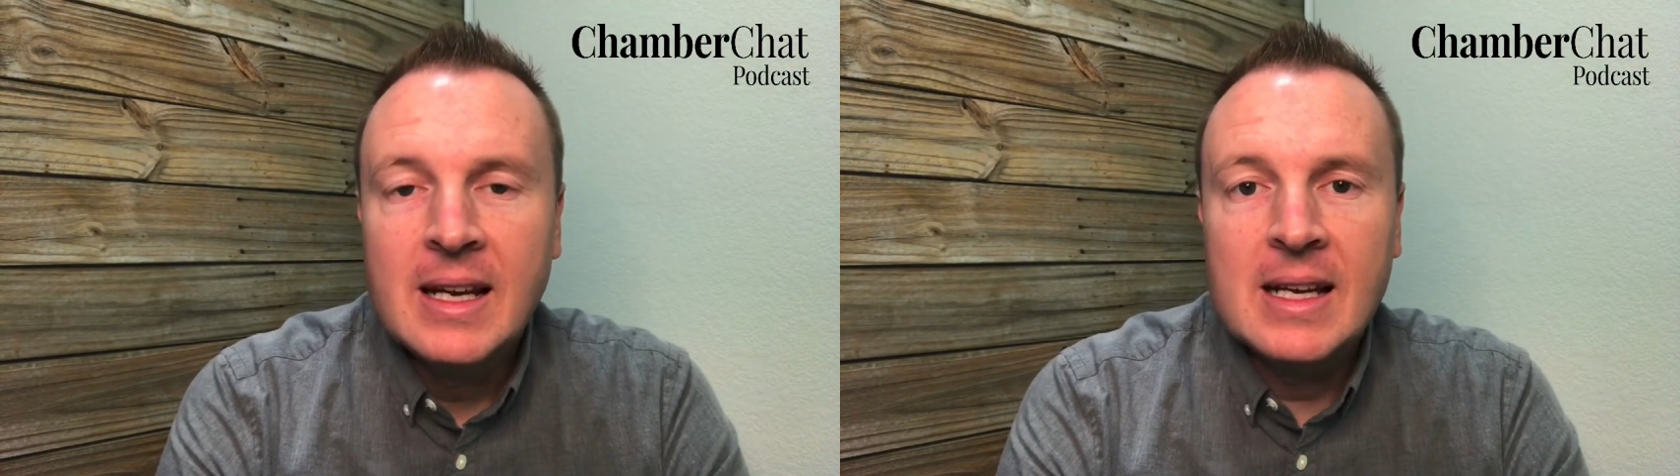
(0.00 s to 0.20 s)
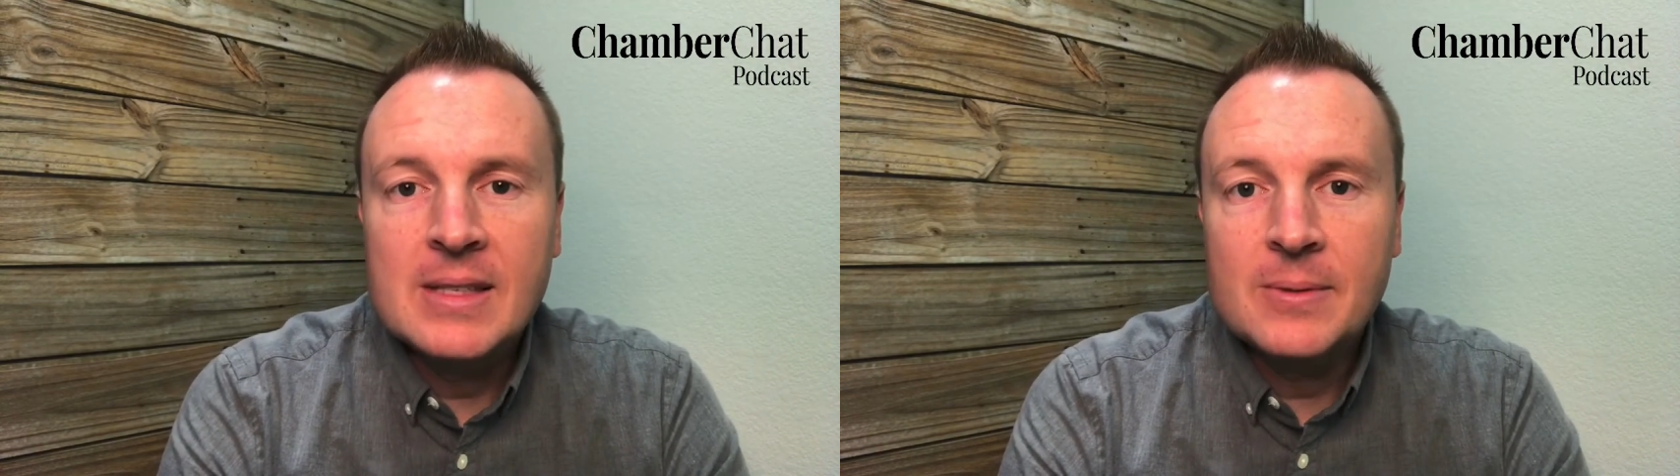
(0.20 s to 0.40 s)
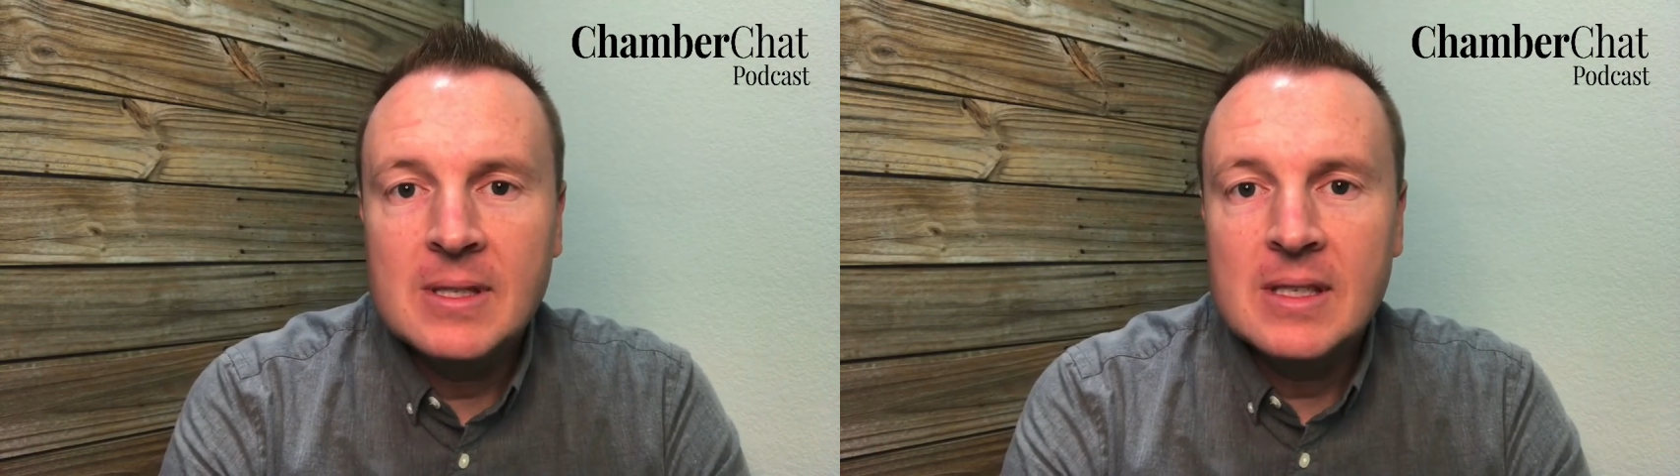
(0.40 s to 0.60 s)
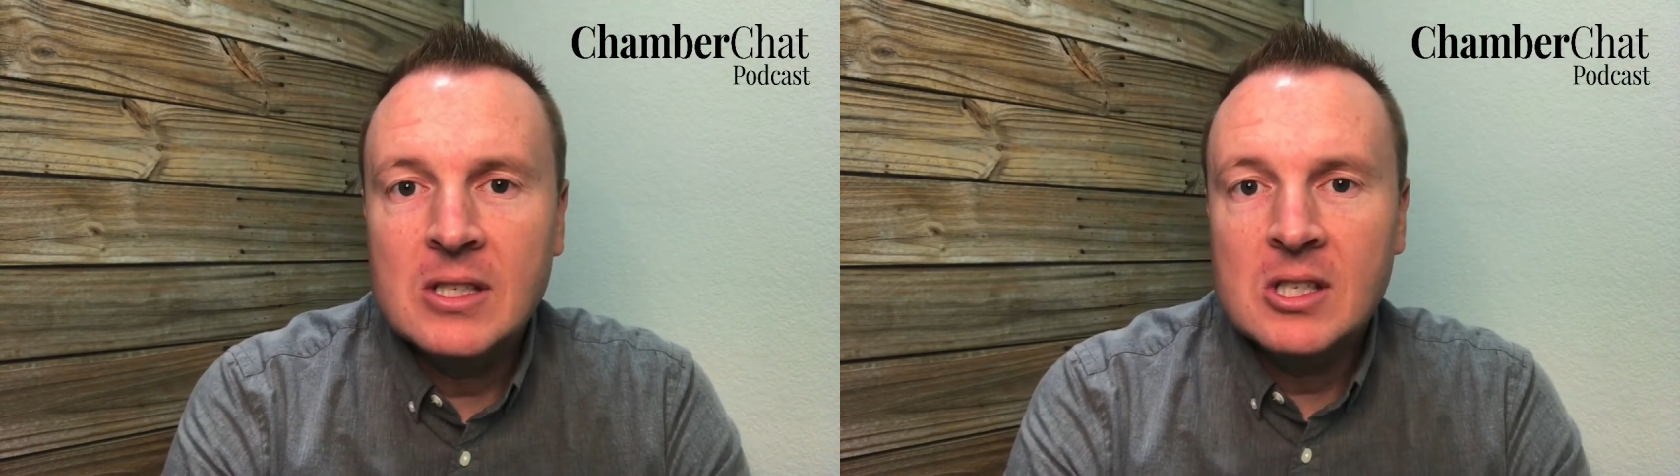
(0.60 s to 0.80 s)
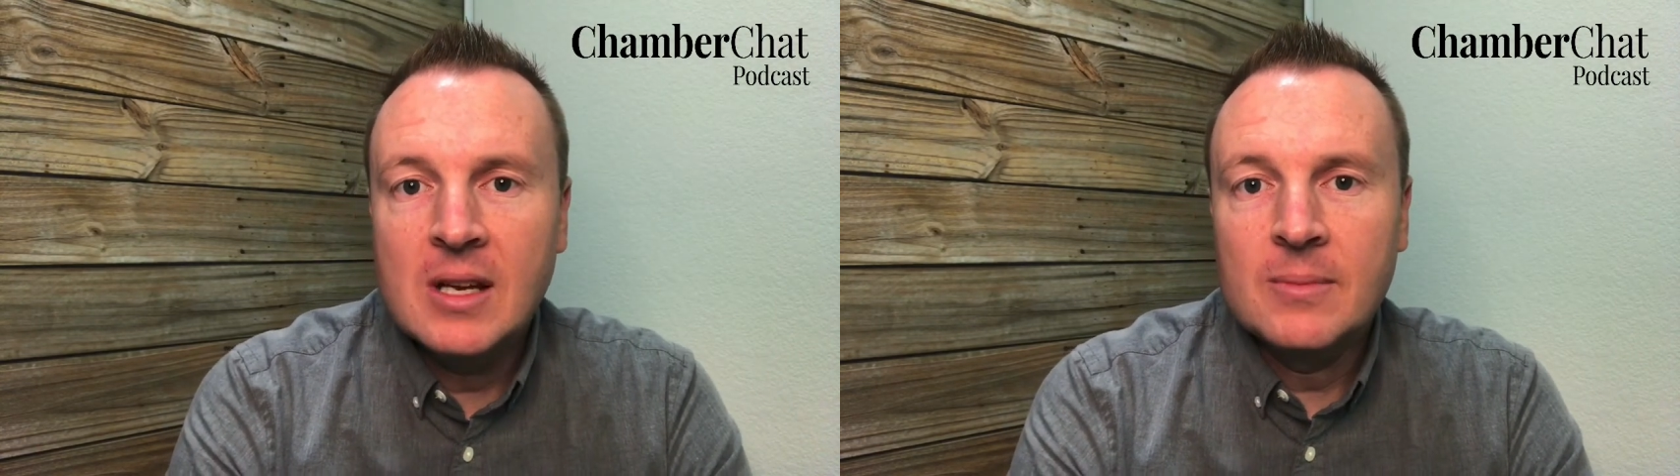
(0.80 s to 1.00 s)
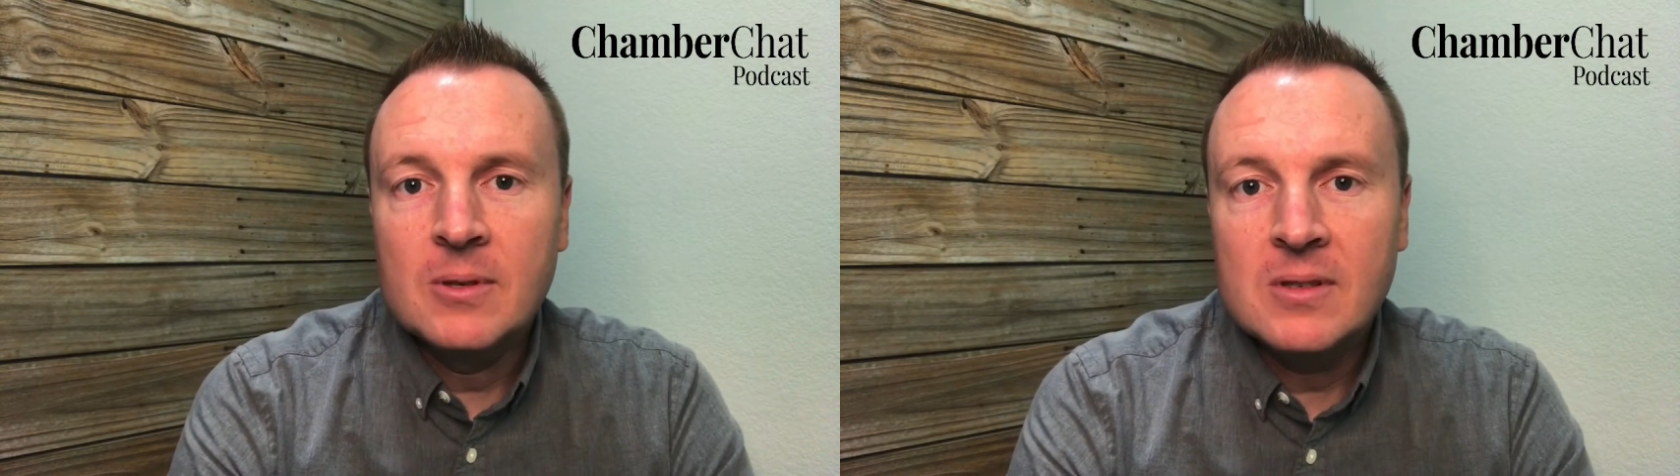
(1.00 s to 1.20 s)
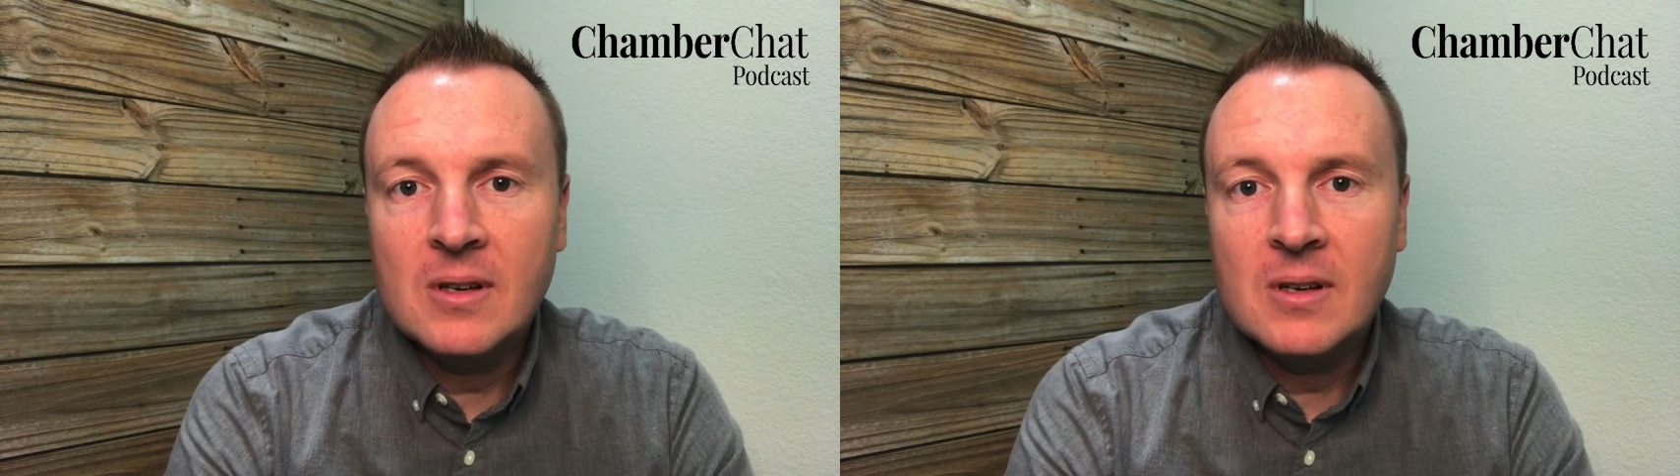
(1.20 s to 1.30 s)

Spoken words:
as we see chambers